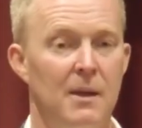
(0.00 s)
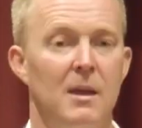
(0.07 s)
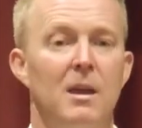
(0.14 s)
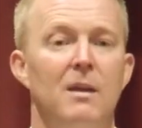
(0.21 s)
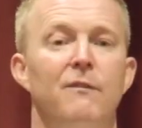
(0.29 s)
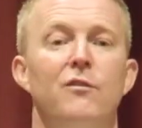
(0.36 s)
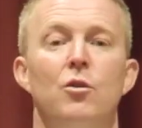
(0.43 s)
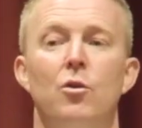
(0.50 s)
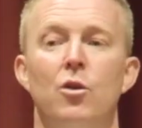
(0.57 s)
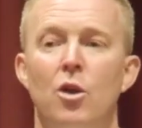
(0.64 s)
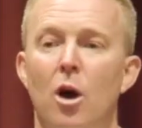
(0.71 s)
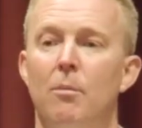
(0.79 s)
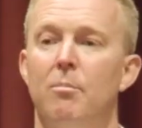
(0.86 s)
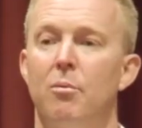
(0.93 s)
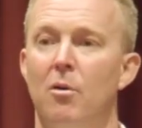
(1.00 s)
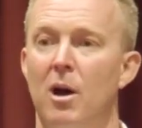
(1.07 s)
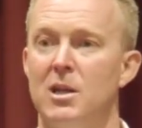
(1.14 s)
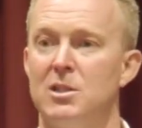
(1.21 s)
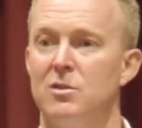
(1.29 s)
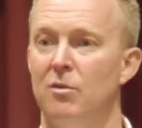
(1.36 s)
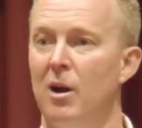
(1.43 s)
If you're not
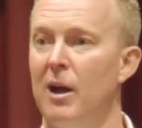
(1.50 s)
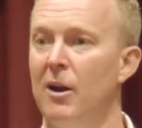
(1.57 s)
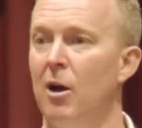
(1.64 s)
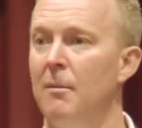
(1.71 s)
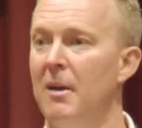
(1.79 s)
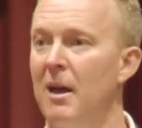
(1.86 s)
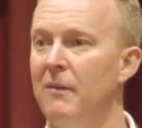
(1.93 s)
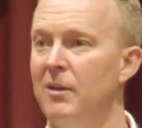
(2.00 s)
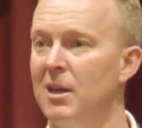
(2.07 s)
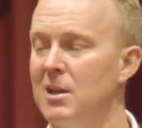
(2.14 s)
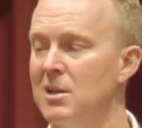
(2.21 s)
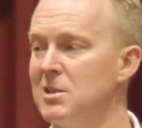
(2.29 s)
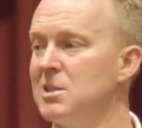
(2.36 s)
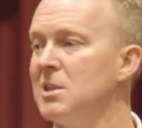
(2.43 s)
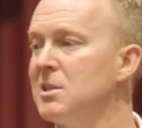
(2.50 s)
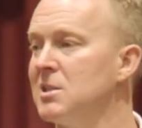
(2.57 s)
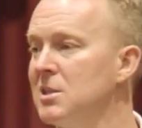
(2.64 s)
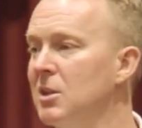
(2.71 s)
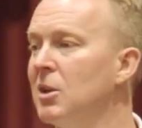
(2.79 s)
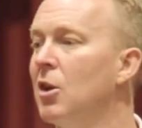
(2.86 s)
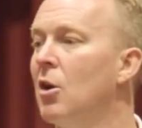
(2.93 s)
priced right, I'm having
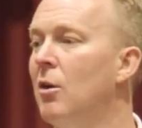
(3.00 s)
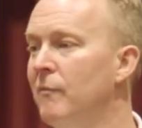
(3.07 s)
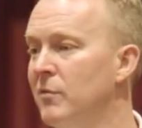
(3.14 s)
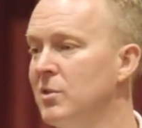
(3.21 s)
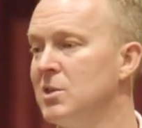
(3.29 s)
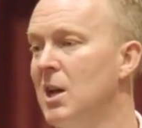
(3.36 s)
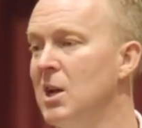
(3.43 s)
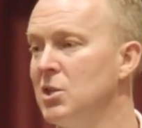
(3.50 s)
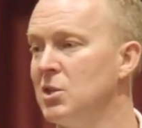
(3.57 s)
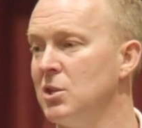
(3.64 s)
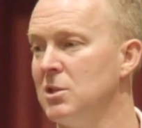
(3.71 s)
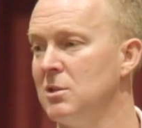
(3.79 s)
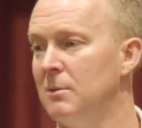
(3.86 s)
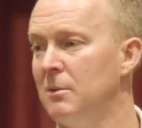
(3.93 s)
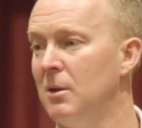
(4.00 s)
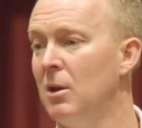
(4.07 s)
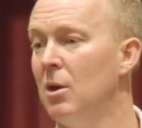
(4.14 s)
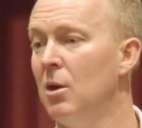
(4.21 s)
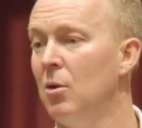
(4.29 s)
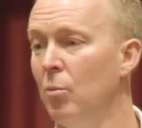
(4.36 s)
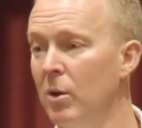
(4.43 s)
consistent conversations
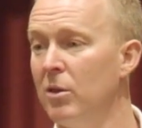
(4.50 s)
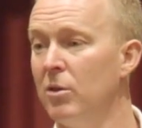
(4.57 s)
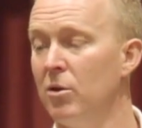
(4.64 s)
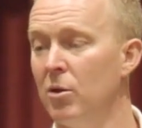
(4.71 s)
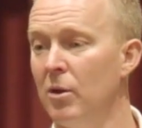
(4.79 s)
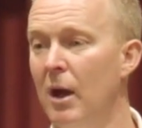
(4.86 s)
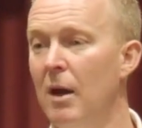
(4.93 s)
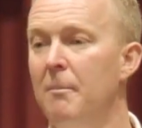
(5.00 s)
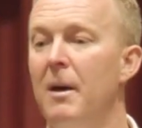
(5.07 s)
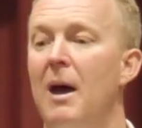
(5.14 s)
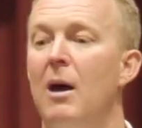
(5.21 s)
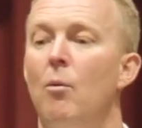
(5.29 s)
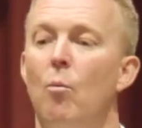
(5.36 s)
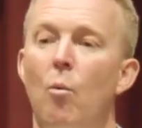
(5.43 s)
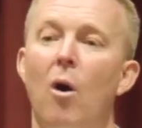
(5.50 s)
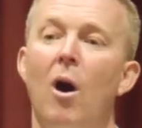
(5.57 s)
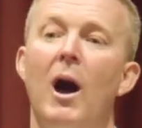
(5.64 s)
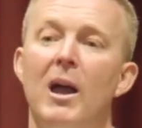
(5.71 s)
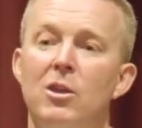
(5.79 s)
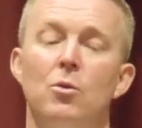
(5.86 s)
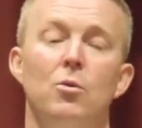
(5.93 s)
with you about
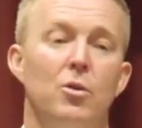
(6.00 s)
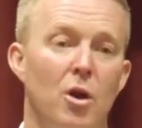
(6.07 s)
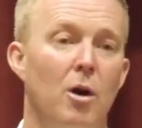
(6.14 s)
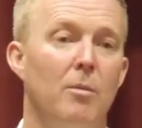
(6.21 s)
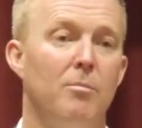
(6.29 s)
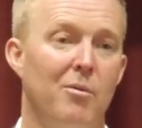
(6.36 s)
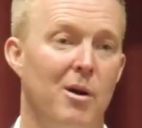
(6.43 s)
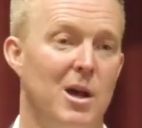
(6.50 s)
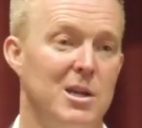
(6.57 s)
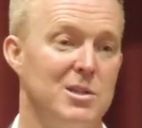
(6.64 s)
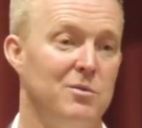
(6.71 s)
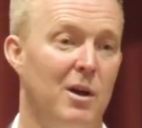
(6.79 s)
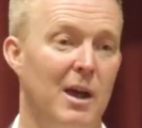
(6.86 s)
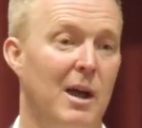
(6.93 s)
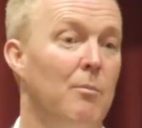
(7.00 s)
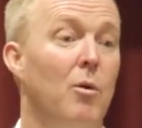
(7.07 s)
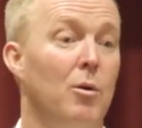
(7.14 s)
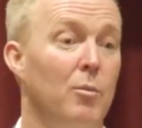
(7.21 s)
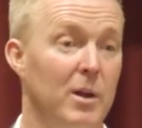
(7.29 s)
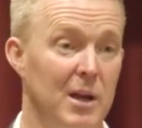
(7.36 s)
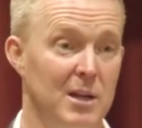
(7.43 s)
why you're not priced right and
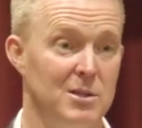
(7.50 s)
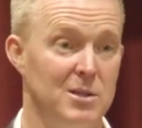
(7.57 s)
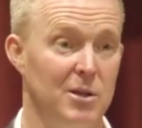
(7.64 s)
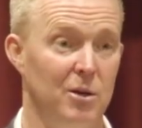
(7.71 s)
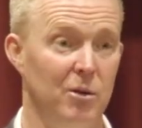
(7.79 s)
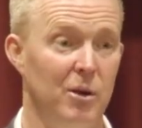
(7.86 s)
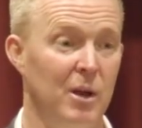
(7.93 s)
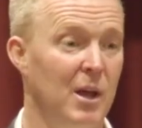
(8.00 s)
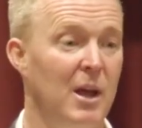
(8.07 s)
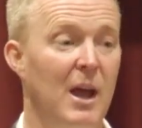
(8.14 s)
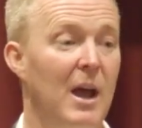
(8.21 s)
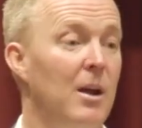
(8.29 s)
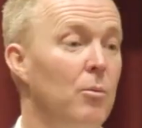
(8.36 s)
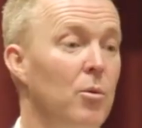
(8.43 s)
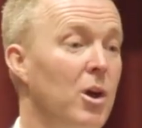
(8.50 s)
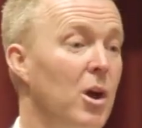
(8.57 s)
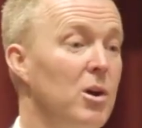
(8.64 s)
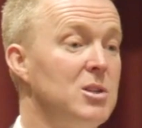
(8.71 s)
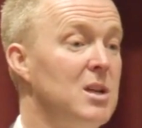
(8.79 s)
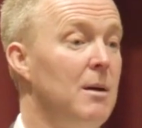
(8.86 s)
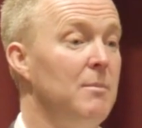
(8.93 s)
what we need to do. And it will
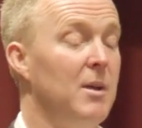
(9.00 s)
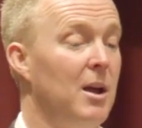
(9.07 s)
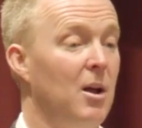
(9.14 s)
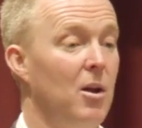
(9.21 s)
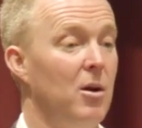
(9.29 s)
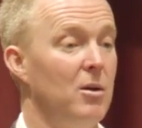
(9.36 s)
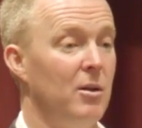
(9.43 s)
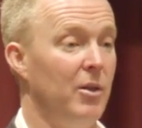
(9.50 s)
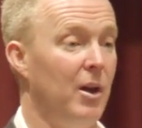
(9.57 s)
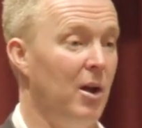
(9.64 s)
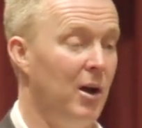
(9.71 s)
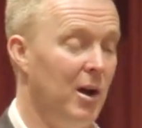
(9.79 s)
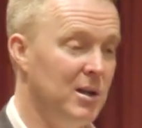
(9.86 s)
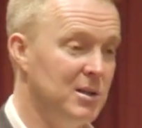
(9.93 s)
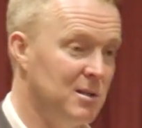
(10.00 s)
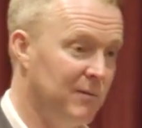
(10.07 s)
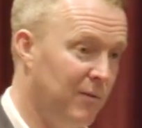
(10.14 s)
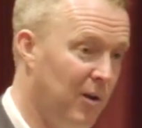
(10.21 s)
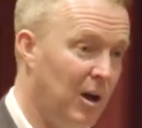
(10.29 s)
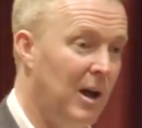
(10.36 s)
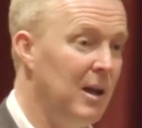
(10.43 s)
go something along the lines of,
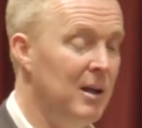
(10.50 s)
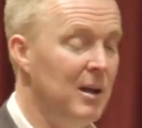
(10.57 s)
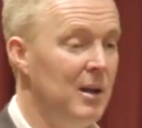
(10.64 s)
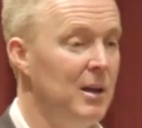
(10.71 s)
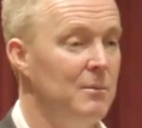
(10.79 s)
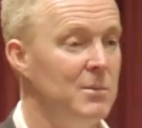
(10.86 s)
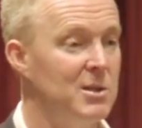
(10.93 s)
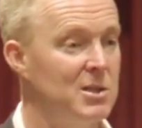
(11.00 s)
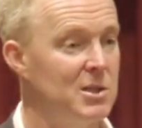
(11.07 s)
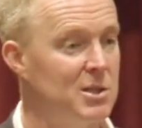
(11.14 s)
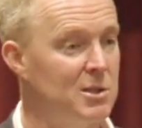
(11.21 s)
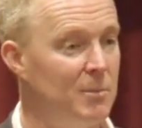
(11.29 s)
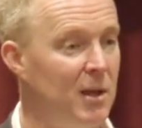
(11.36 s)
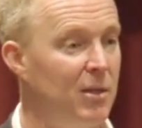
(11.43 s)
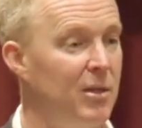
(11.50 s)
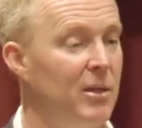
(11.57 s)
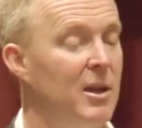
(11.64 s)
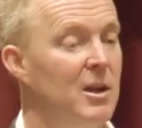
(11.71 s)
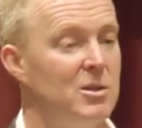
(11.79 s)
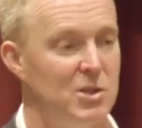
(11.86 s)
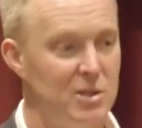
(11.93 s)
hi, Mrs. Smith,
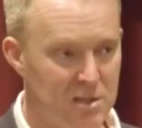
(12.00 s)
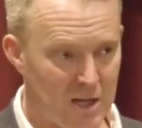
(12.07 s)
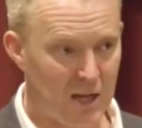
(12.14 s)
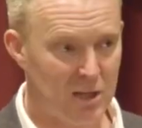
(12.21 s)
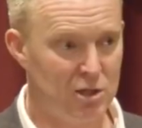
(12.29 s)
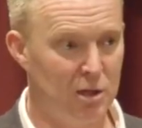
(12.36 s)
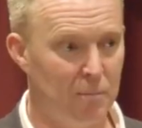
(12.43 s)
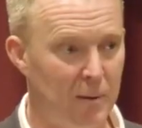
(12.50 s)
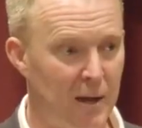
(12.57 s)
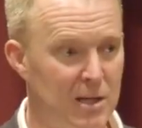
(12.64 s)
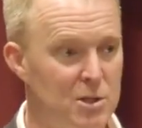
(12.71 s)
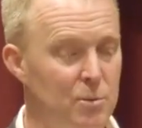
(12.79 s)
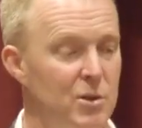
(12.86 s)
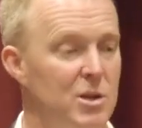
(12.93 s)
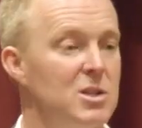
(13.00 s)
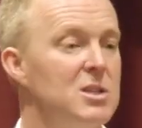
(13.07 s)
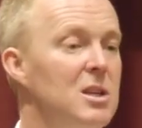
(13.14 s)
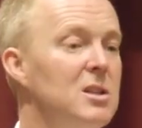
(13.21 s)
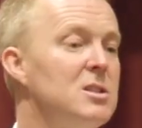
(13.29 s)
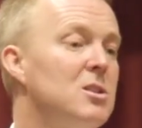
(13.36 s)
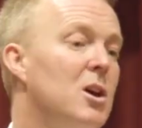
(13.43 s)
just touching base with you.
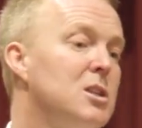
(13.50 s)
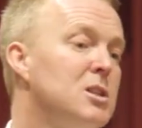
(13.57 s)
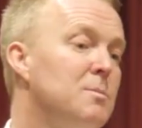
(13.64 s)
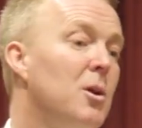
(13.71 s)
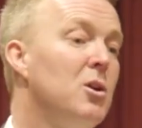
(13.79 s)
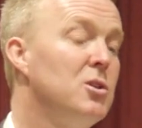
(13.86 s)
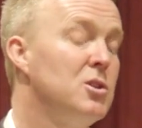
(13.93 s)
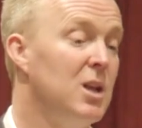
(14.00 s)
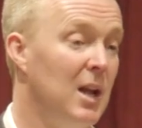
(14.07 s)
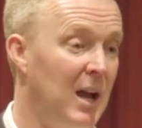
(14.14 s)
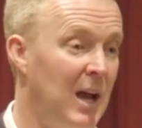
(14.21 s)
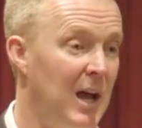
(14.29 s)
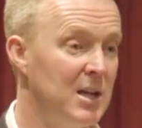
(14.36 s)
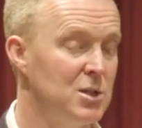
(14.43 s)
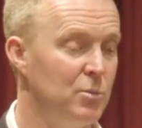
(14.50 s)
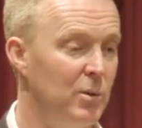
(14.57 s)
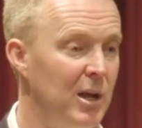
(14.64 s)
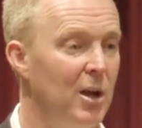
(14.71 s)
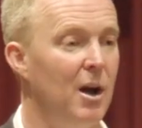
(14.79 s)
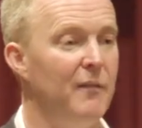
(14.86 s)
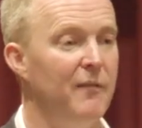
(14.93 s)
Since I spoke to you last
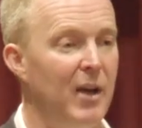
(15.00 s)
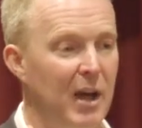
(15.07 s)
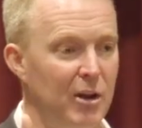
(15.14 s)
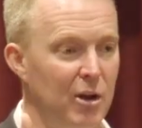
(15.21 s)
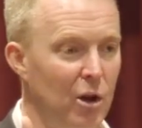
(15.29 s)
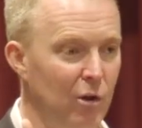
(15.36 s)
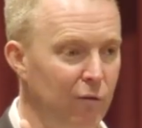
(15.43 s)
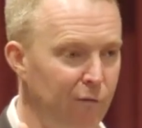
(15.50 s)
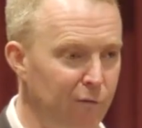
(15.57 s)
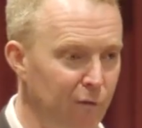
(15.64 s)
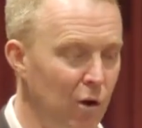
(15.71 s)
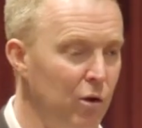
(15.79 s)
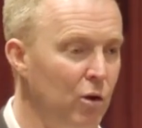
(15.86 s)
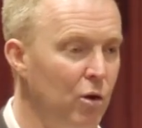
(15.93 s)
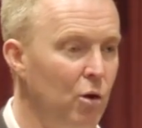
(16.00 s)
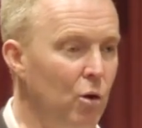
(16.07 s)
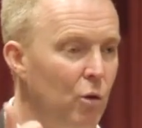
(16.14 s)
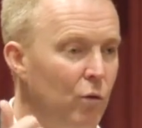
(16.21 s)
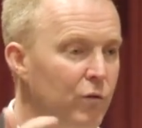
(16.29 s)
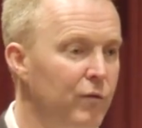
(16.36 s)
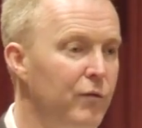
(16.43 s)
week, I've had no phone
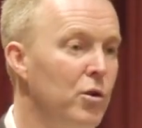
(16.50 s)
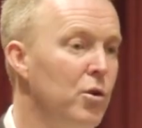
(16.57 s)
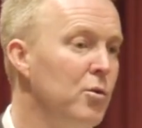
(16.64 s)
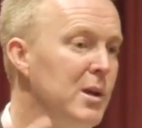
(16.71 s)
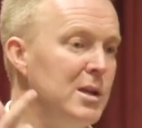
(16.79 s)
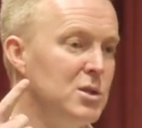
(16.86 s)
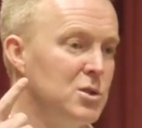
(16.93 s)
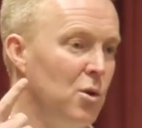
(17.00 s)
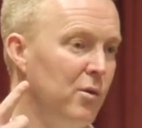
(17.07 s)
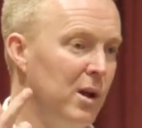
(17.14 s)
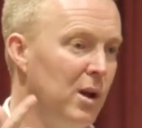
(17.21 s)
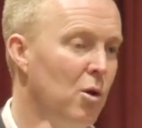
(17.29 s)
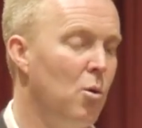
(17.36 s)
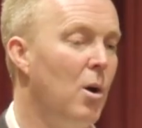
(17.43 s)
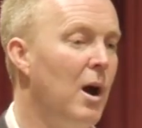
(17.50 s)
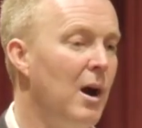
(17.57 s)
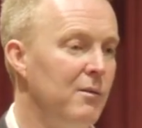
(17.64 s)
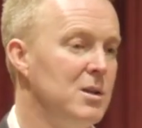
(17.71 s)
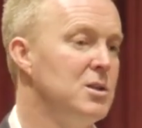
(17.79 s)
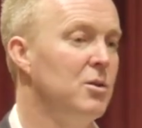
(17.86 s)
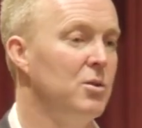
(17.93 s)
calls, viewings, or
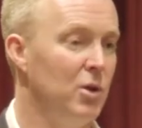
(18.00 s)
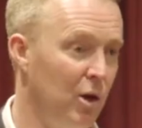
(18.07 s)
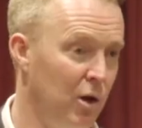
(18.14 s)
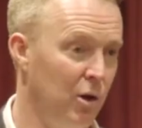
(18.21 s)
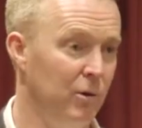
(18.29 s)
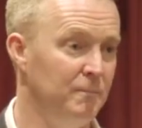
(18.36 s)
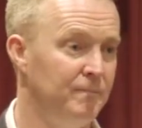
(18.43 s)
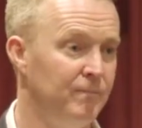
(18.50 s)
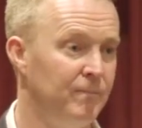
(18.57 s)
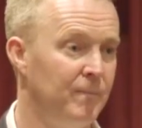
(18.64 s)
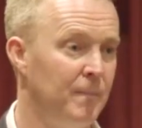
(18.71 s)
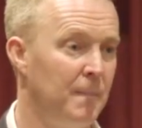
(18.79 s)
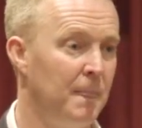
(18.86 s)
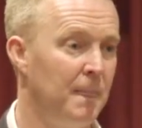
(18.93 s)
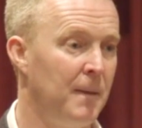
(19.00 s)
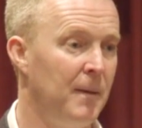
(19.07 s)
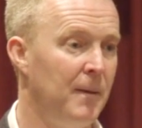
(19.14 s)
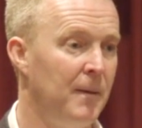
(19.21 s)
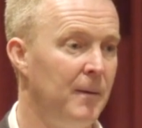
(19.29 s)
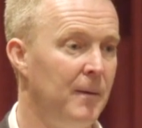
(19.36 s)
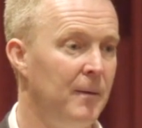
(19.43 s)
inquiries on your home.
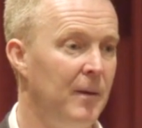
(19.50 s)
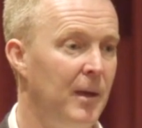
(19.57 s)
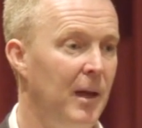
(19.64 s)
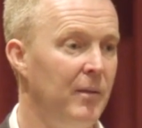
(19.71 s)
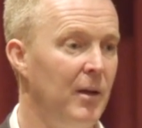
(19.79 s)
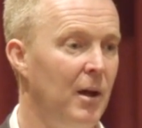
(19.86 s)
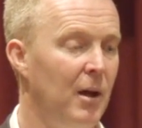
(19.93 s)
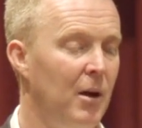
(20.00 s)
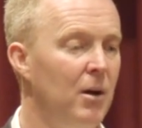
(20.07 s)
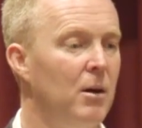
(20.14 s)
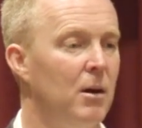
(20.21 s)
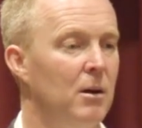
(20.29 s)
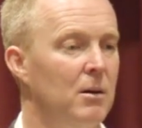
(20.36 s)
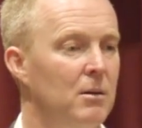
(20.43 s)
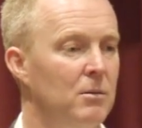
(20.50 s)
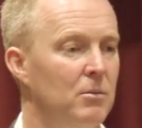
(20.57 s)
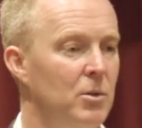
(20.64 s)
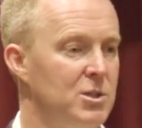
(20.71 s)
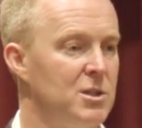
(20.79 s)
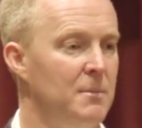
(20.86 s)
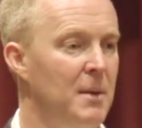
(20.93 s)
And they're like, oh,
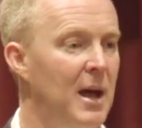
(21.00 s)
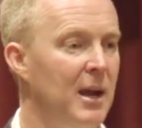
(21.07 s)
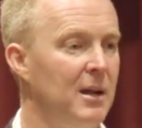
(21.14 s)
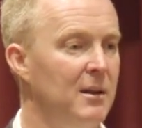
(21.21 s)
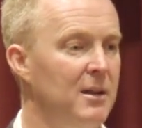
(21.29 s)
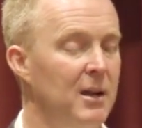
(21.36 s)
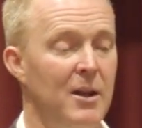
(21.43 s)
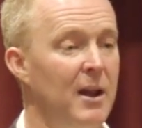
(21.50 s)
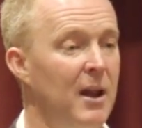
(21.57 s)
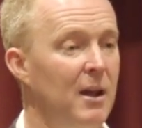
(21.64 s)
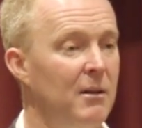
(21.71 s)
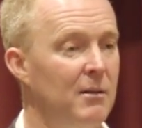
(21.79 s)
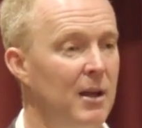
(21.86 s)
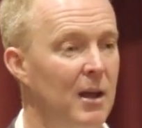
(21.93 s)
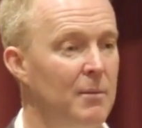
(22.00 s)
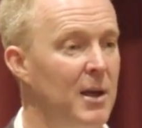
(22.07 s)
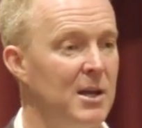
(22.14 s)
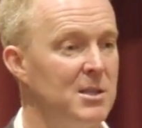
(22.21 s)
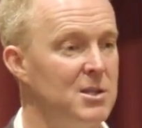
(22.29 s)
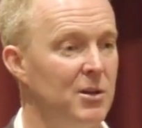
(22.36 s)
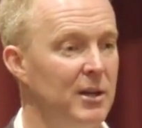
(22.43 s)
what's the market dead? No, no, no, the
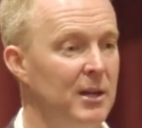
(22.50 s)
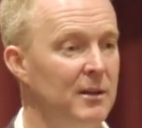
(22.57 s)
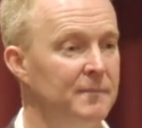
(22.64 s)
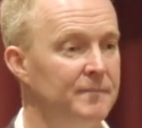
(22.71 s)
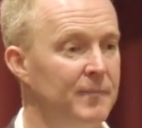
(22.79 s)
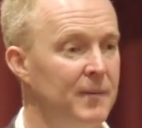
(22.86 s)
market's not dead.